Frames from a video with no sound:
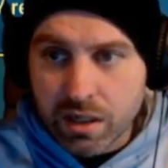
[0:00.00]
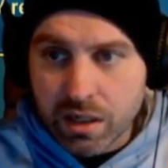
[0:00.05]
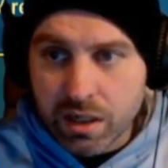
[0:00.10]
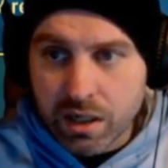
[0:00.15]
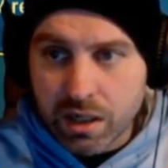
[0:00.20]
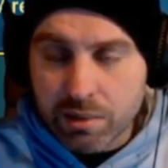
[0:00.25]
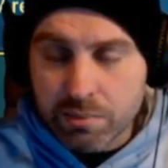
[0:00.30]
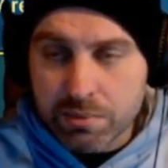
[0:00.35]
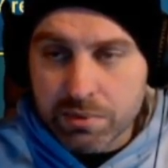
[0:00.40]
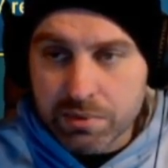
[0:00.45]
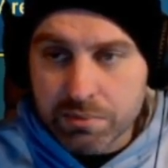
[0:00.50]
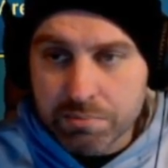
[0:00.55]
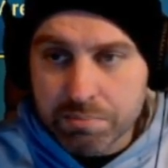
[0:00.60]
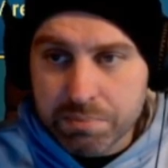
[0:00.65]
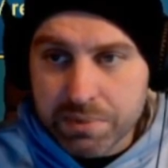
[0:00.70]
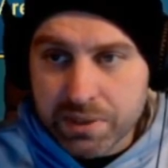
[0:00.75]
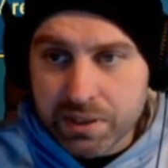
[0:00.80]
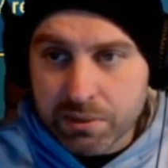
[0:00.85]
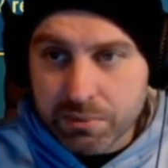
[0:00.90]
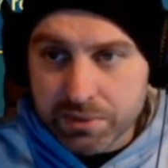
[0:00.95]
I'm going to
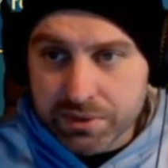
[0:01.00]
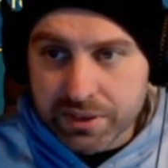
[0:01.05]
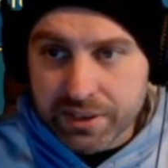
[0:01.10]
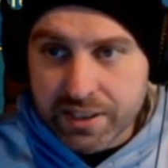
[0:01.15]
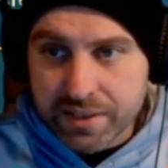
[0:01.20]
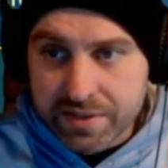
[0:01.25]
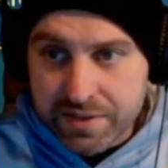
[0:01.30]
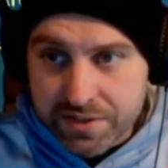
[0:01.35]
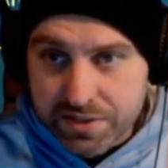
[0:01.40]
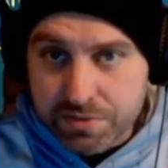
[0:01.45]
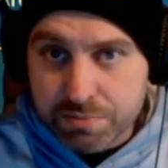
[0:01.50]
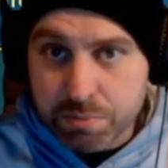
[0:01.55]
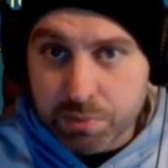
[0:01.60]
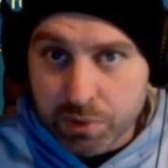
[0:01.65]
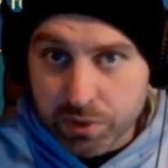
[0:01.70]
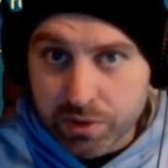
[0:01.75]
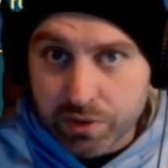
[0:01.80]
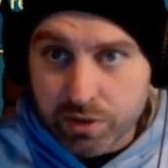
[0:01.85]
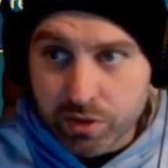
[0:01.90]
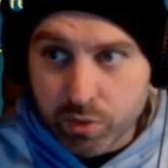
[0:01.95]
be able to get this
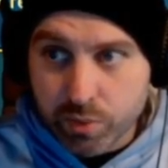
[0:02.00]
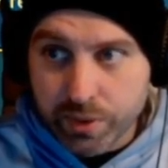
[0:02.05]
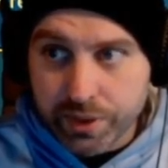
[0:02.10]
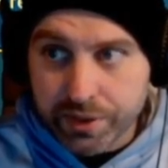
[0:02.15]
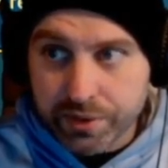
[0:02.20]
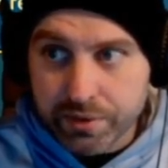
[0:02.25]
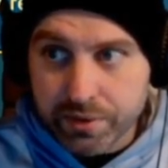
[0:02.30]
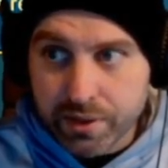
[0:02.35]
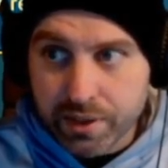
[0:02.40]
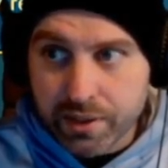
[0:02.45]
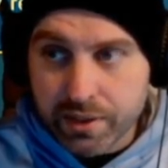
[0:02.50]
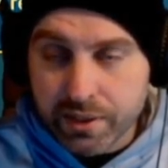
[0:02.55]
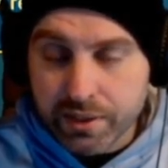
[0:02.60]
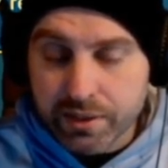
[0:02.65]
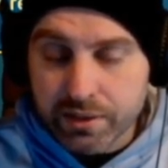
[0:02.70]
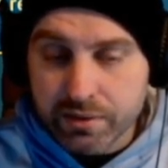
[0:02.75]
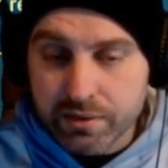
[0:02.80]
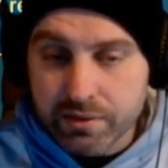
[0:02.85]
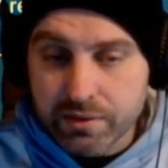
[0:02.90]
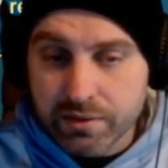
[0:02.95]
book quicker, and I
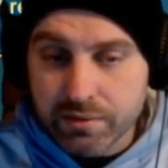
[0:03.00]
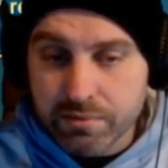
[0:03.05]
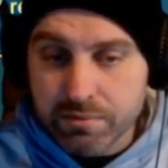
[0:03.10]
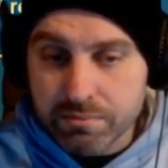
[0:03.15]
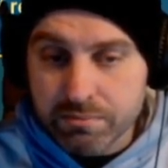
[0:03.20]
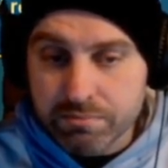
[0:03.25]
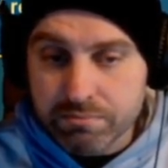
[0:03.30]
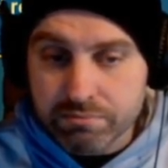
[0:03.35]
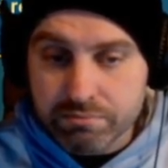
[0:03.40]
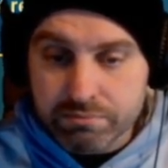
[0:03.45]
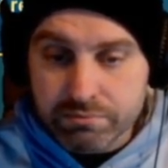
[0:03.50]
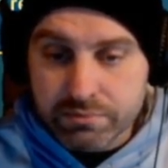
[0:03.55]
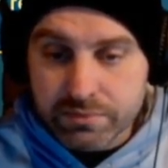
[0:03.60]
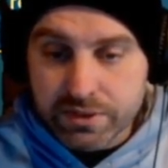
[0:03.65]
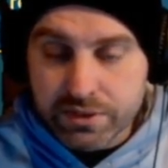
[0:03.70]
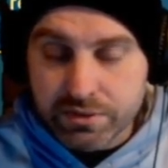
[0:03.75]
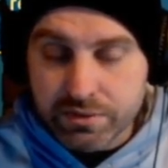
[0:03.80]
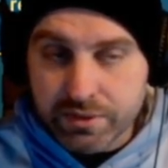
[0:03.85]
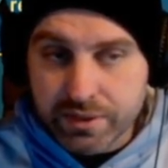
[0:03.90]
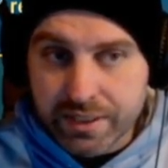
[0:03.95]
can, you
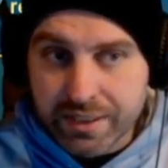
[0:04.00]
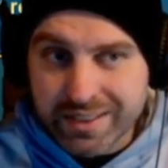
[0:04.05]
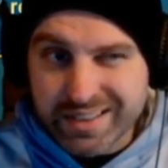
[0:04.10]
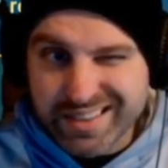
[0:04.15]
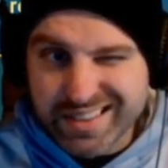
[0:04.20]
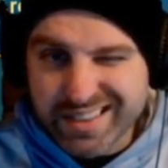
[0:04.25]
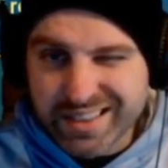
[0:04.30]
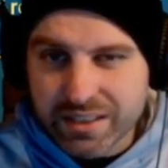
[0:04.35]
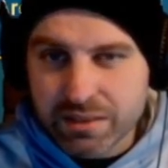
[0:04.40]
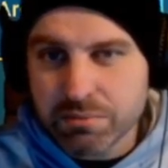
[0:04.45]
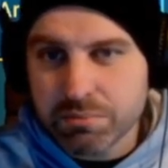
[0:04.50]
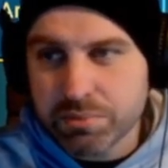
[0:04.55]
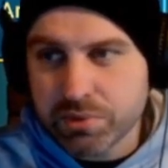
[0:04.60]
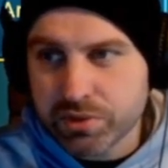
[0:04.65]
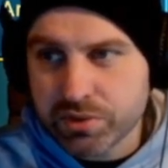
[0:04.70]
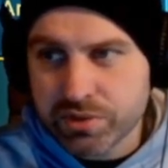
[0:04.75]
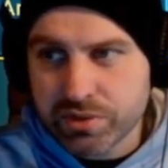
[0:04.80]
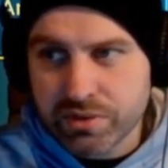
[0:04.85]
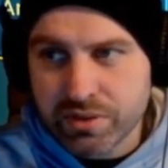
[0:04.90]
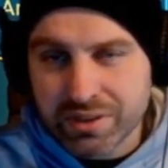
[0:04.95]
know, get Deacon
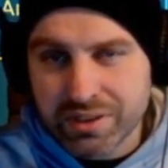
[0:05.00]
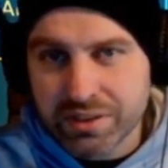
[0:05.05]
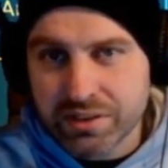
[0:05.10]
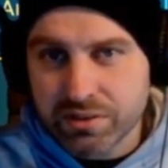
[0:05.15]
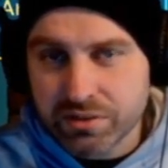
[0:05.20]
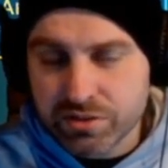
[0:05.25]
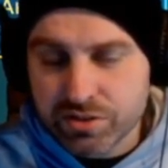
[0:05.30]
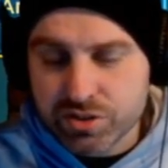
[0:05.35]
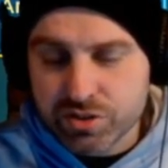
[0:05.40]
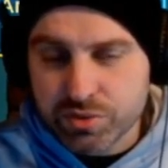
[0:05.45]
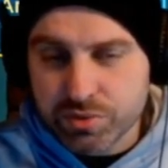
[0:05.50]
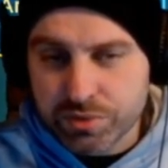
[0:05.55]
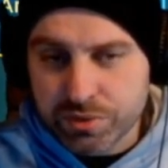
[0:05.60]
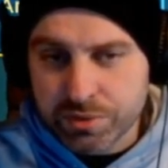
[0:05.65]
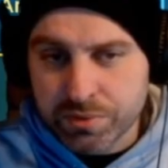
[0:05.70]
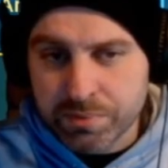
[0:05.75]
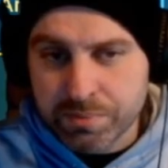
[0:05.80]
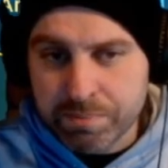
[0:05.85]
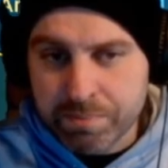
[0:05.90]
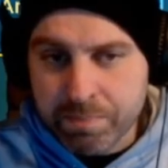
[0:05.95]
booked a little sooner.
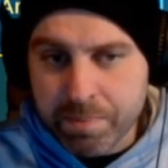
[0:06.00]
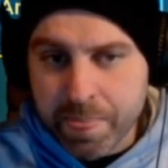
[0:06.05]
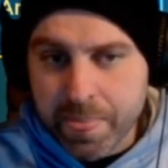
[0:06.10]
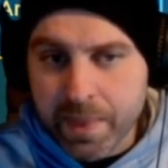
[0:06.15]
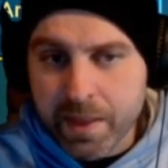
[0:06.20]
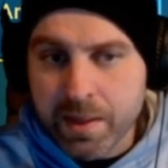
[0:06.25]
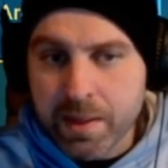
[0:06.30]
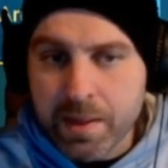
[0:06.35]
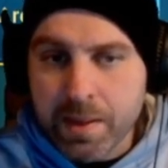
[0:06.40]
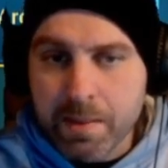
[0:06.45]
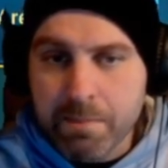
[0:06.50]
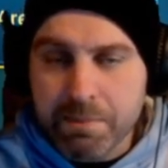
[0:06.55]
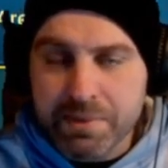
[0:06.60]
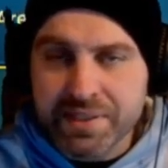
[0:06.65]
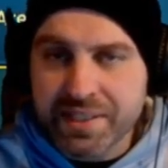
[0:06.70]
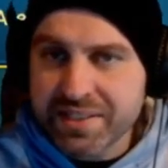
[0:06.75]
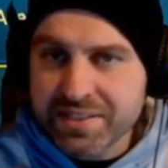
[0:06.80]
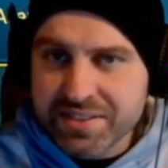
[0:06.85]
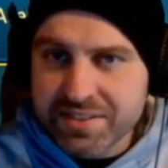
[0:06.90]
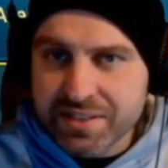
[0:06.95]
But
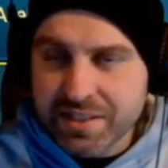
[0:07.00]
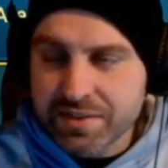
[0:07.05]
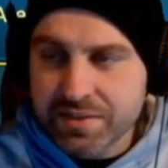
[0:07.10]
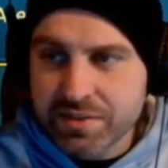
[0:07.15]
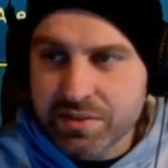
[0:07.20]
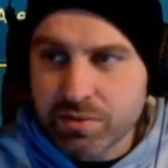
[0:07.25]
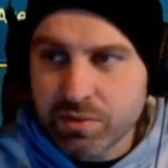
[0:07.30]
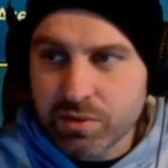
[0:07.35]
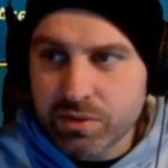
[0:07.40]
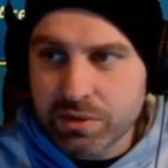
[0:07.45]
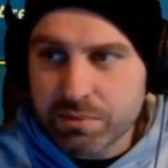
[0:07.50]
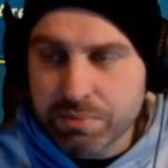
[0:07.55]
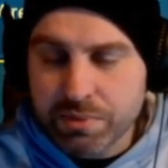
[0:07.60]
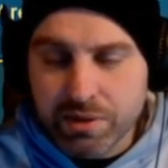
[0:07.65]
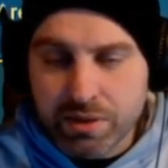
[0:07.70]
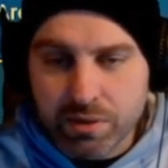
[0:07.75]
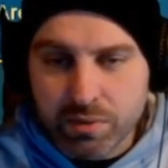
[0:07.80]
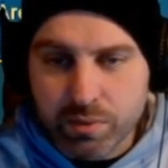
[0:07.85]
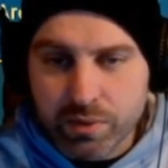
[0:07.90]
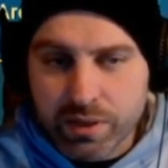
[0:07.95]
that's not the only
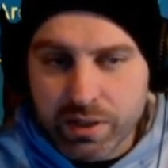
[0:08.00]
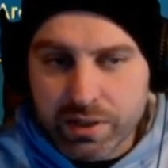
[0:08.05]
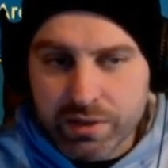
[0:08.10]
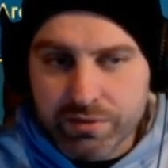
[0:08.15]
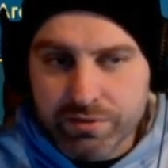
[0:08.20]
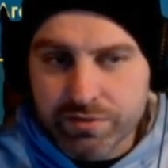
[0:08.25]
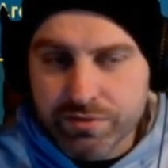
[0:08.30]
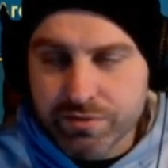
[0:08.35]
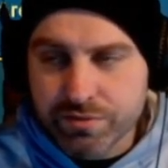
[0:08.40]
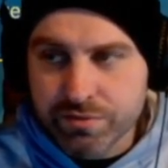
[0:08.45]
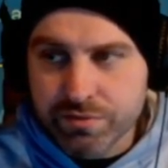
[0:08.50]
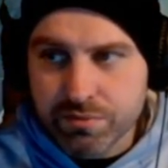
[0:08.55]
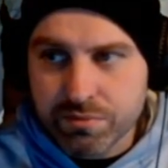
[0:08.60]
part why I've